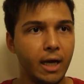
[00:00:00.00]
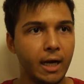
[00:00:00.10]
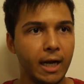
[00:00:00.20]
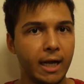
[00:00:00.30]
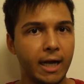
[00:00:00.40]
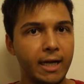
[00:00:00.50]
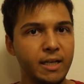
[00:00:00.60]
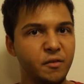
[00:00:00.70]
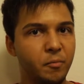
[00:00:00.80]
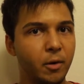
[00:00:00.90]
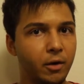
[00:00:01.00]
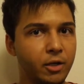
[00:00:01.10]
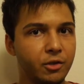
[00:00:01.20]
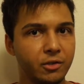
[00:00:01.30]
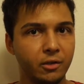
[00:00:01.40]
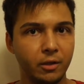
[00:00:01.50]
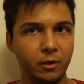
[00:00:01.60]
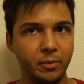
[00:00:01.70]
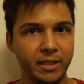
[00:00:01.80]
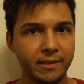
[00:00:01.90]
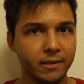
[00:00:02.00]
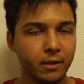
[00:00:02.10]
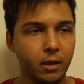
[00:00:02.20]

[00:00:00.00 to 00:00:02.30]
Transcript: kind of burning just a little bit,